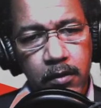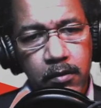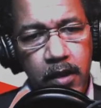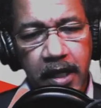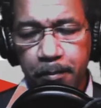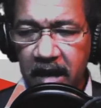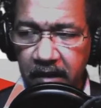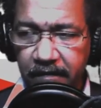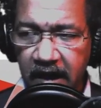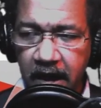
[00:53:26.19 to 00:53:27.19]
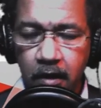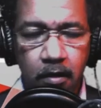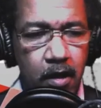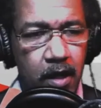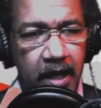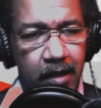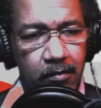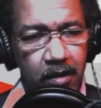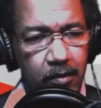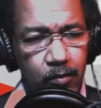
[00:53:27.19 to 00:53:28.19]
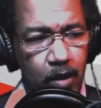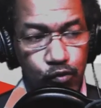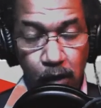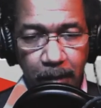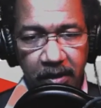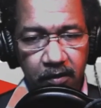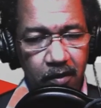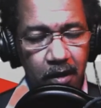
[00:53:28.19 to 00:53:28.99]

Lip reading: a pedophile, a rapist,